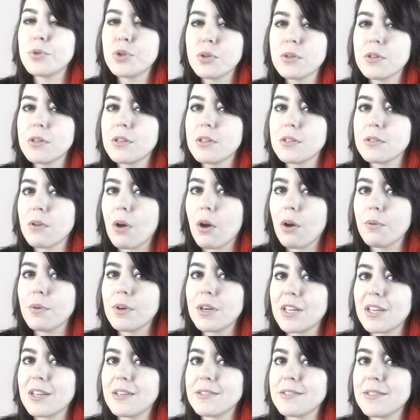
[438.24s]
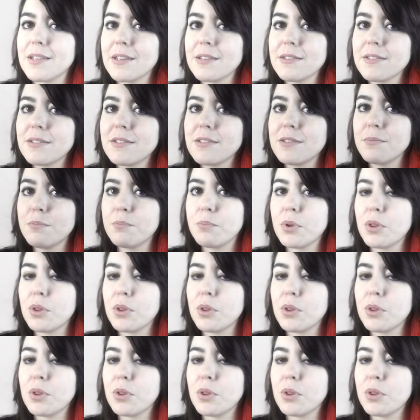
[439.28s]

sure that this already exists,